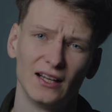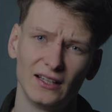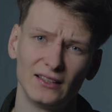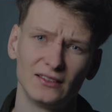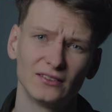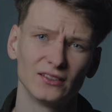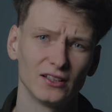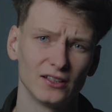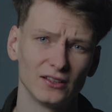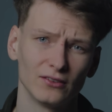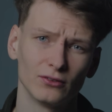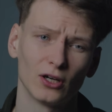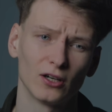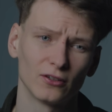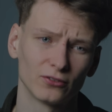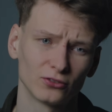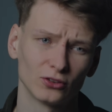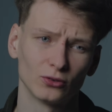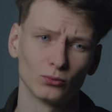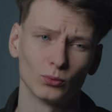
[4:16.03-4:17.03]
and they
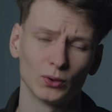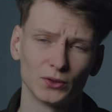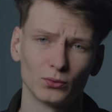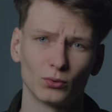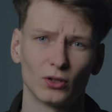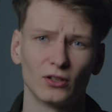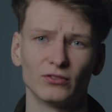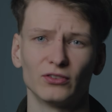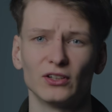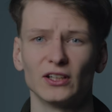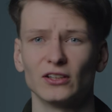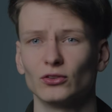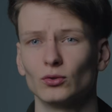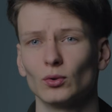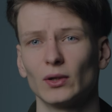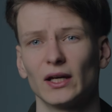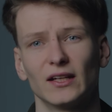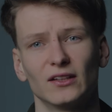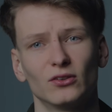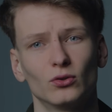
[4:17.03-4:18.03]
often want RAW files
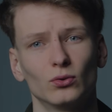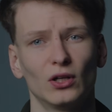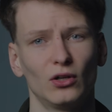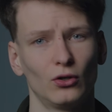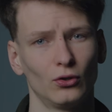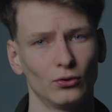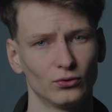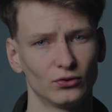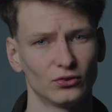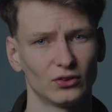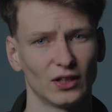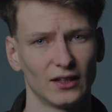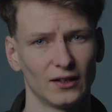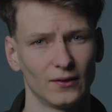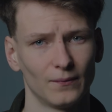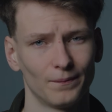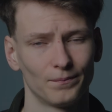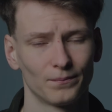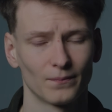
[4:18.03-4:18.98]
to edit to their own style.